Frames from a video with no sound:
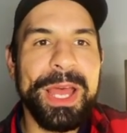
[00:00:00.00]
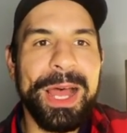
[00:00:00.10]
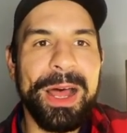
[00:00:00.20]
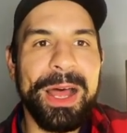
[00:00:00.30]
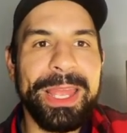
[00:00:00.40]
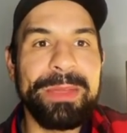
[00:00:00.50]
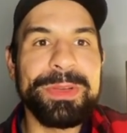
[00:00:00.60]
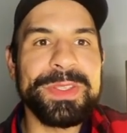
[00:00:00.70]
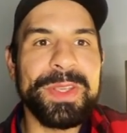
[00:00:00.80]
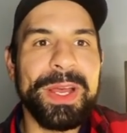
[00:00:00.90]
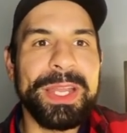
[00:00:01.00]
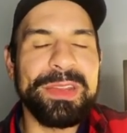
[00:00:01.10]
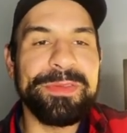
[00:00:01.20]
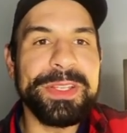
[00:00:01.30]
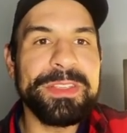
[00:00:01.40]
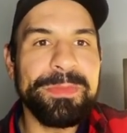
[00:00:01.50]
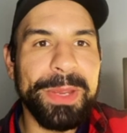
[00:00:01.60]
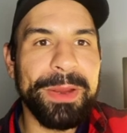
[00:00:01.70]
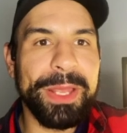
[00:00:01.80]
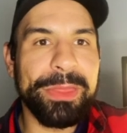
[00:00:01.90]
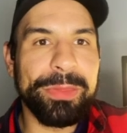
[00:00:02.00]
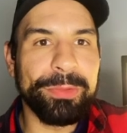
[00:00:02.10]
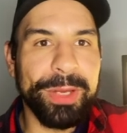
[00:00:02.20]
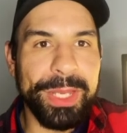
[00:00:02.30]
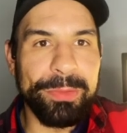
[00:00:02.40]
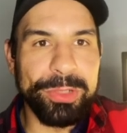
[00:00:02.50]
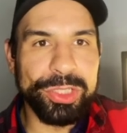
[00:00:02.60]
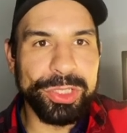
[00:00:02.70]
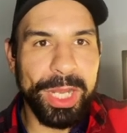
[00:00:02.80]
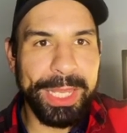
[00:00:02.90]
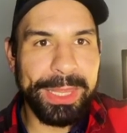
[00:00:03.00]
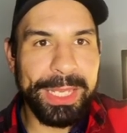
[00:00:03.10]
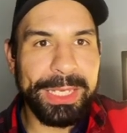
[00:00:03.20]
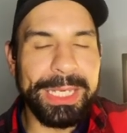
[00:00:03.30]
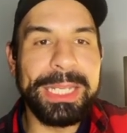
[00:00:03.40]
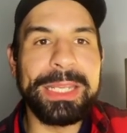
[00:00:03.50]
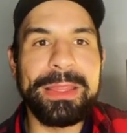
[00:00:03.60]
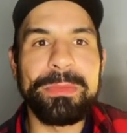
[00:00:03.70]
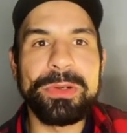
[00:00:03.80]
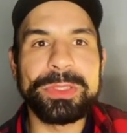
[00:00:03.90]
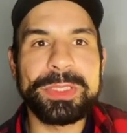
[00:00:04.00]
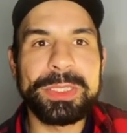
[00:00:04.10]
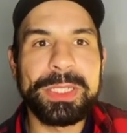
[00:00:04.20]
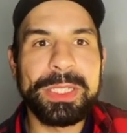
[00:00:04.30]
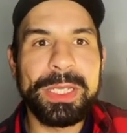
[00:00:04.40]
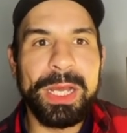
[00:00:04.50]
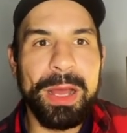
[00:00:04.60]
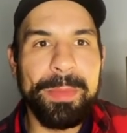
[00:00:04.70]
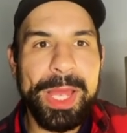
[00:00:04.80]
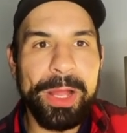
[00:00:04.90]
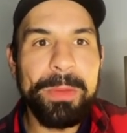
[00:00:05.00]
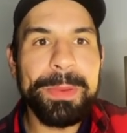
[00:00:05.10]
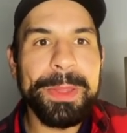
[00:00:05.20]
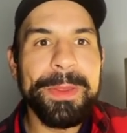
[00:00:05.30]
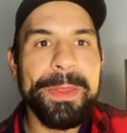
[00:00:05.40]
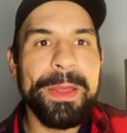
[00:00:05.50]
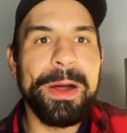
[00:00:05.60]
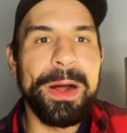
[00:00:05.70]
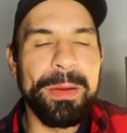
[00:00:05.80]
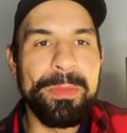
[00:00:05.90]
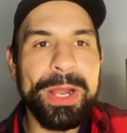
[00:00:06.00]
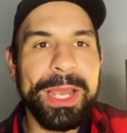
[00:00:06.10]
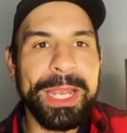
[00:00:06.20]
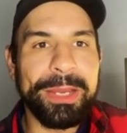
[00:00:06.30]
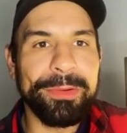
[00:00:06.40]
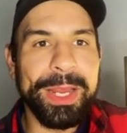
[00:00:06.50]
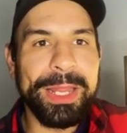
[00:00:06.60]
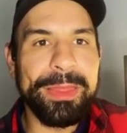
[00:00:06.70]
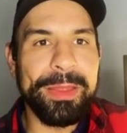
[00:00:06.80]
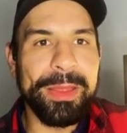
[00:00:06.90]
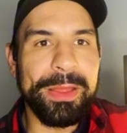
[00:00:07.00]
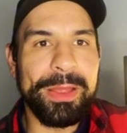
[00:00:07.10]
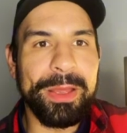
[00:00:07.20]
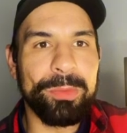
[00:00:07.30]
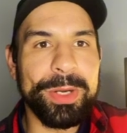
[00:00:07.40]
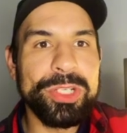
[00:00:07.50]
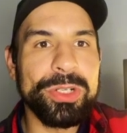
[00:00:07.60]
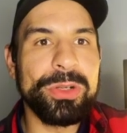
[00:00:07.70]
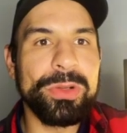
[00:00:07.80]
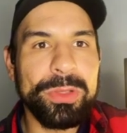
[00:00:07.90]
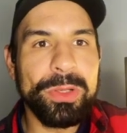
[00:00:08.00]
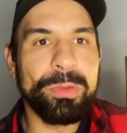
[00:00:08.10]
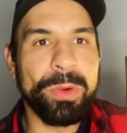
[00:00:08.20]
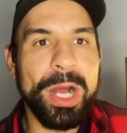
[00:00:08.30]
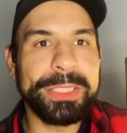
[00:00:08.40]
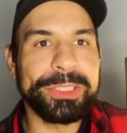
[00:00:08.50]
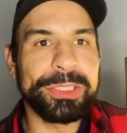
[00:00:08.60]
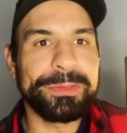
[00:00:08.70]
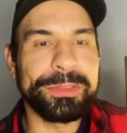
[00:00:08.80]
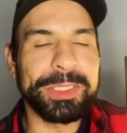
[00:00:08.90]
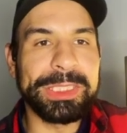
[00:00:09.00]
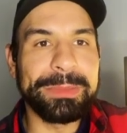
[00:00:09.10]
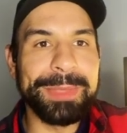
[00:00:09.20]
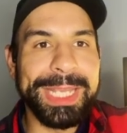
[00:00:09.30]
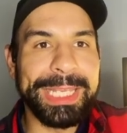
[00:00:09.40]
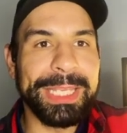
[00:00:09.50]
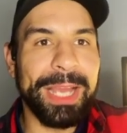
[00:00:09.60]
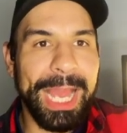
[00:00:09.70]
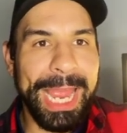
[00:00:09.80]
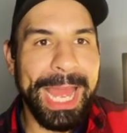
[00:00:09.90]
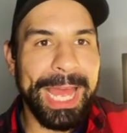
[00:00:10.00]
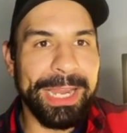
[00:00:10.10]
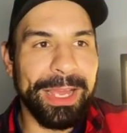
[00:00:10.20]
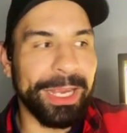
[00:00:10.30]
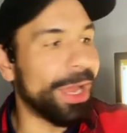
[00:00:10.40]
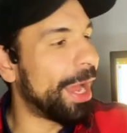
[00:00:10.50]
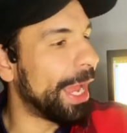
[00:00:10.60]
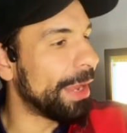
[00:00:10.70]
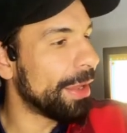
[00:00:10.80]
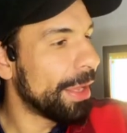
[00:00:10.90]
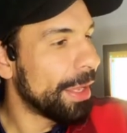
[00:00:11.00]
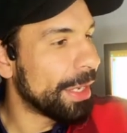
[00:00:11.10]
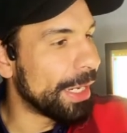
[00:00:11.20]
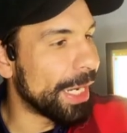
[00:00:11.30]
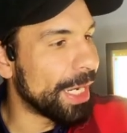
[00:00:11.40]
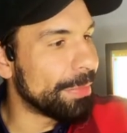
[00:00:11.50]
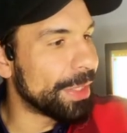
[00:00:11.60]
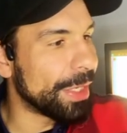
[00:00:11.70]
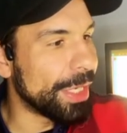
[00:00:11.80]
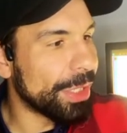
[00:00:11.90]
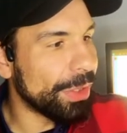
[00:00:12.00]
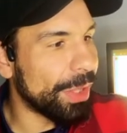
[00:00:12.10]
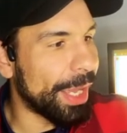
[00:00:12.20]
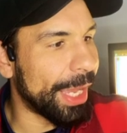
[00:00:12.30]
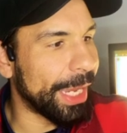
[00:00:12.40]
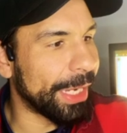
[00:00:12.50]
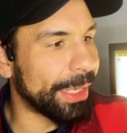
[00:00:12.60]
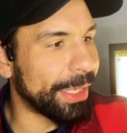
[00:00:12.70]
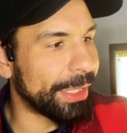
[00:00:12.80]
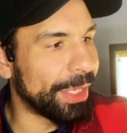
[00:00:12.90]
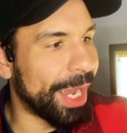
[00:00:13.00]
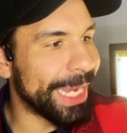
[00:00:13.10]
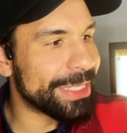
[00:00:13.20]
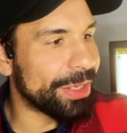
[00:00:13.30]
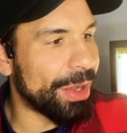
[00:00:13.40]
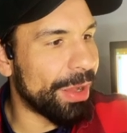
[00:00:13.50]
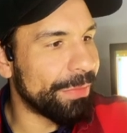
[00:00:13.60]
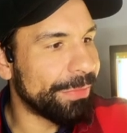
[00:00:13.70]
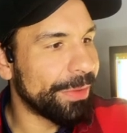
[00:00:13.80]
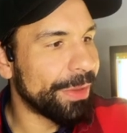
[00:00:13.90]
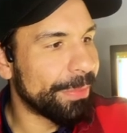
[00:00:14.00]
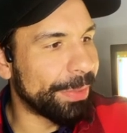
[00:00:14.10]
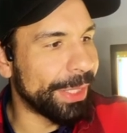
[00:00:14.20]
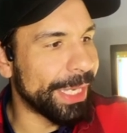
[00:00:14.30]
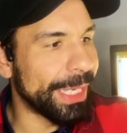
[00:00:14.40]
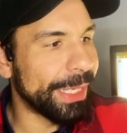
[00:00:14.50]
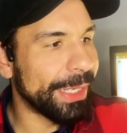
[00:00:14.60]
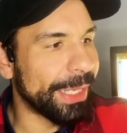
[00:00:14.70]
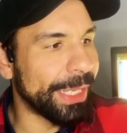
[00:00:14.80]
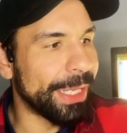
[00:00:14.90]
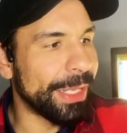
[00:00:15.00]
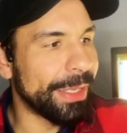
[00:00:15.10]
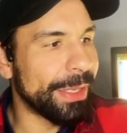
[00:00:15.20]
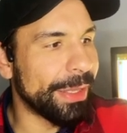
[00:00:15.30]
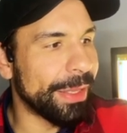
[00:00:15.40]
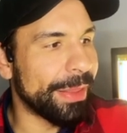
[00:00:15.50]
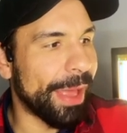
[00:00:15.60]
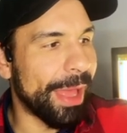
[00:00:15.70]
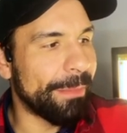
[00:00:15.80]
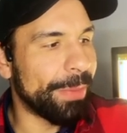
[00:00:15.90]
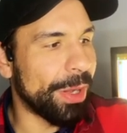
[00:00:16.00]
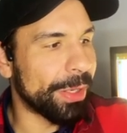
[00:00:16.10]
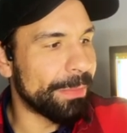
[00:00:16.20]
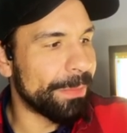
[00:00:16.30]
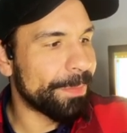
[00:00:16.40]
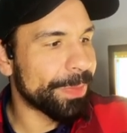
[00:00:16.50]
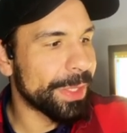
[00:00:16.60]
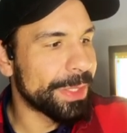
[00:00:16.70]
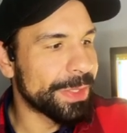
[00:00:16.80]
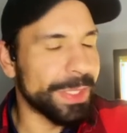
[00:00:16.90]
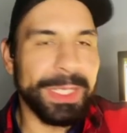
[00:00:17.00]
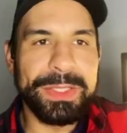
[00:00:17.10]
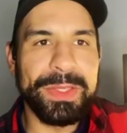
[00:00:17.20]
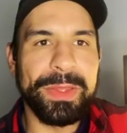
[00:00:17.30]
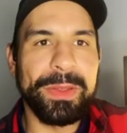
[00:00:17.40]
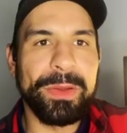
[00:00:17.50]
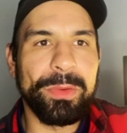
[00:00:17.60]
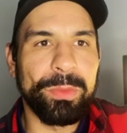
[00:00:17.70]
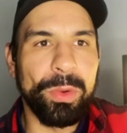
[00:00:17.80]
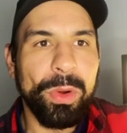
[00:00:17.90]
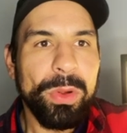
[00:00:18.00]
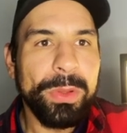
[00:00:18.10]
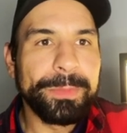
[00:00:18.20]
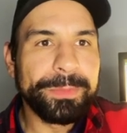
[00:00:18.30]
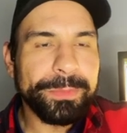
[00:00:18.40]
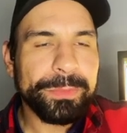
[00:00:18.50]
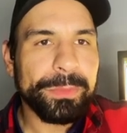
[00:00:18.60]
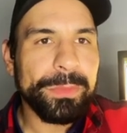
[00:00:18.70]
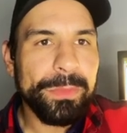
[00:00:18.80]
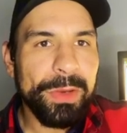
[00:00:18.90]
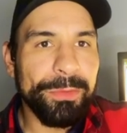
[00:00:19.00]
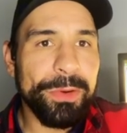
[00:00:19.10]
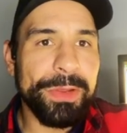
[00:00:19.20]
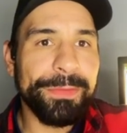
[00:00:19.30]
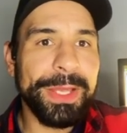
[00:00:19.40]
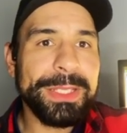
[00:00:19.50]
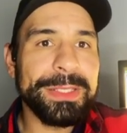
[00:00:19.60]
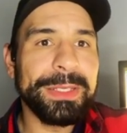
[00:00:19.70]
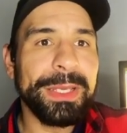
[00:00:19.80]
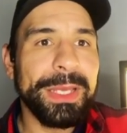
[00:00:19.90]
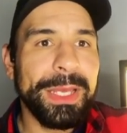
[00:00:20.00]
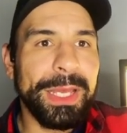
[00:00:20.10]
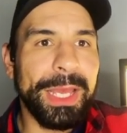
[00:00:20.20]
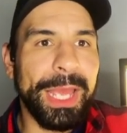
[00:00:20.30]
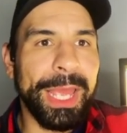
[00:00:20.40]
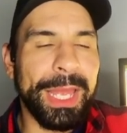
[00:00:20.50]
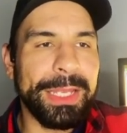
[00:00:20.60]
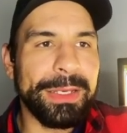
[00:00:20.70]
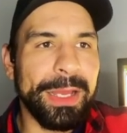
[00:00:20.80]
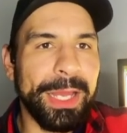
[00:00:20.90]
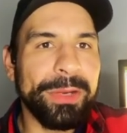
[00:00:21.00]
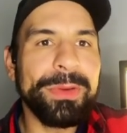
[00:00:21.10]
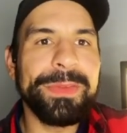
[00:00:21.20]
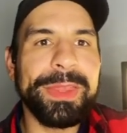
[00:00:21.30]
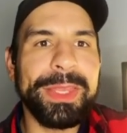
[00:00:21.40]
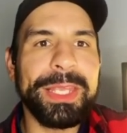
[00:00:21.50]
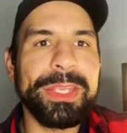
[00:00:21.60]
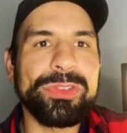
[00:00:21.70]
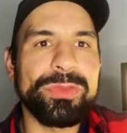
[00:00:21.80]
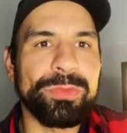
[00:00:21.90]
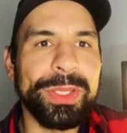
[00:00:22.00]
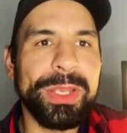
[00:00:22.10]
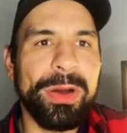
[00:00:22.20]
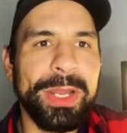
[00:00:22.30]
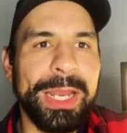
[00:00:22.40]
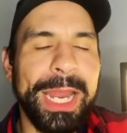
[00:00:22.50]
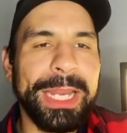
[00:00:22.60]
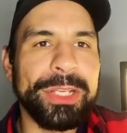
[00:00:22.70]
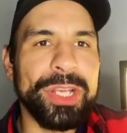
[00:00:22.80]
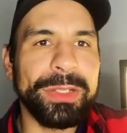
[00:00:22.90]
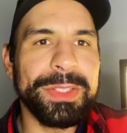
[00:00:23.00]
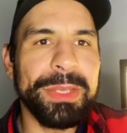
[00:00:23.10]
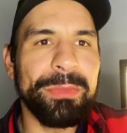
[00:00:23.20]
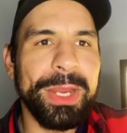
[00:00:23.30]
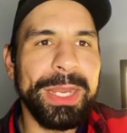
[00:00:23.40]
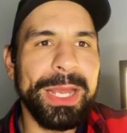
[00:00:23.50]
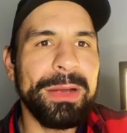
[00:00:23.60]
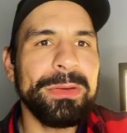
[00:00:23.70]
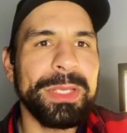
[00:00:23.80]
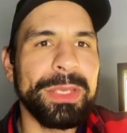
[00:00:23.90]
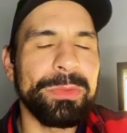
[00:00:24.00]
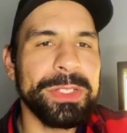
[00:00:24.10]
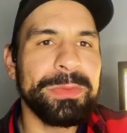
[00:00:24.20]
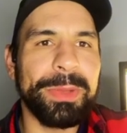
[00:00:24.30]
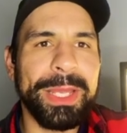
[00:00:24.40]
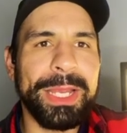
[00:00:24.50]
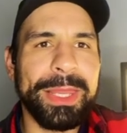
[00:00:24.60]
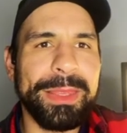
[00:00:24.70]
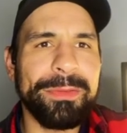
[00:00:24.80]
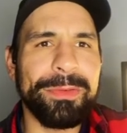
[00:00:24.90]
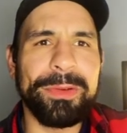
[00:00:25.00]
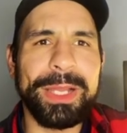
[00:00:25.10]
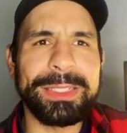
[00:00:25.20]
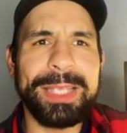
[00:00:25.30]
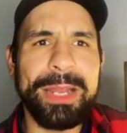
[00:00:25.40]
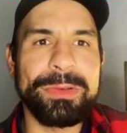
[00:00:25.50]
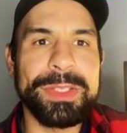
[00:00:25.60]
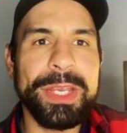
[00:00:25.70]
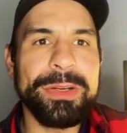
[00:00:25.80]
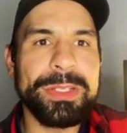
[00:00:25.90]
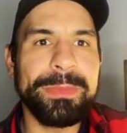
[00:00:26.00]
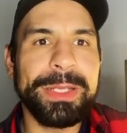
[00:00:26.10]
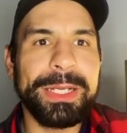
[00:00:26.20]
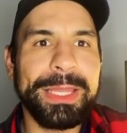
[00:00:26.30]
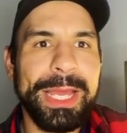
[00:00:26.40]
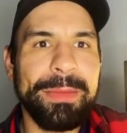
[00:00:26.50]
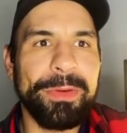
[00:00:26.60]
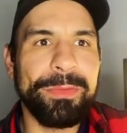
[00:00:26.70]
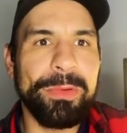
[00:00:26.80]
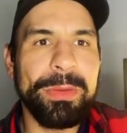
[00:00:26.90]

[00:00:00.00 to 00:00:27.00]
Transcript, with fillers: uh, it was uh, defensive pairing three, which I think needed the most um, help. Um, when I created the original roster for Team Nikki, I had a guy named Nikolai Knyzhov playing in that bottom sixth role for defense. And I don't even think he's really on an NHL team right now. He was playing, I think, for like San Jose or something like that before,